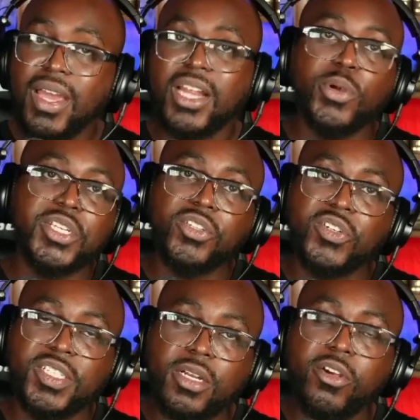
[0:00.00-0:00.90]
And that's why it's good to
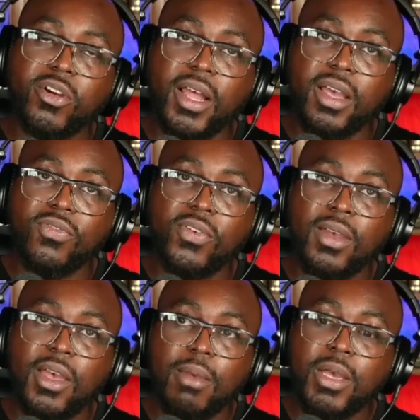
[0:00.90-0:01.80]
study her life
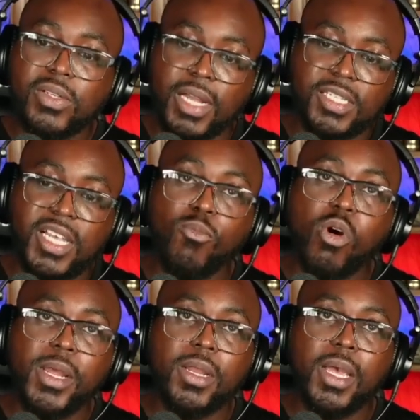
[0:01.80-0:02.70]
because that same
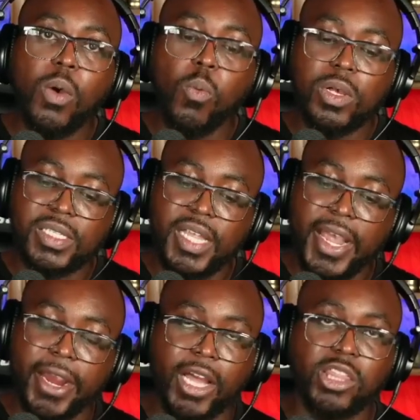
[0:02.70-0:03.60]
woman was
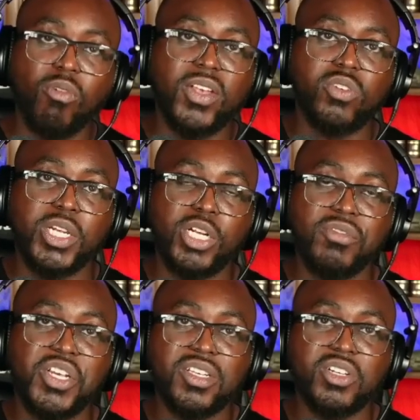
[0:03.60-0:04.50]
there at the resurrection of
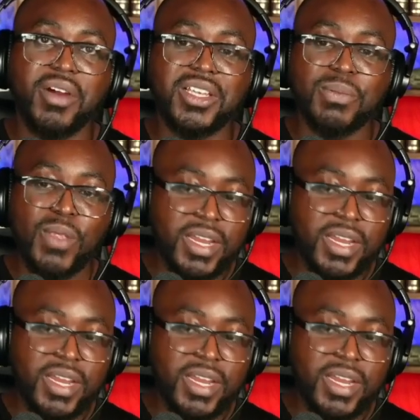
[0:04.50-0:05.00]
Jesus Christ.